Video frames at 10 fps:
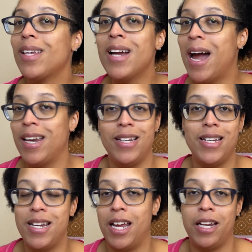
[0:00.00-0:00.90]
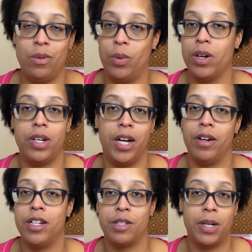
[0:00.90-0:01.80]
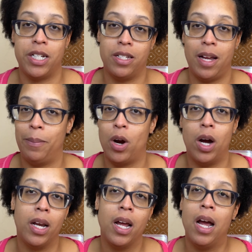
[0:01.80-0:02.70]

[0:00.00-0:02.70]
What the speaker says: I didn't need anywhere near as much as I brought.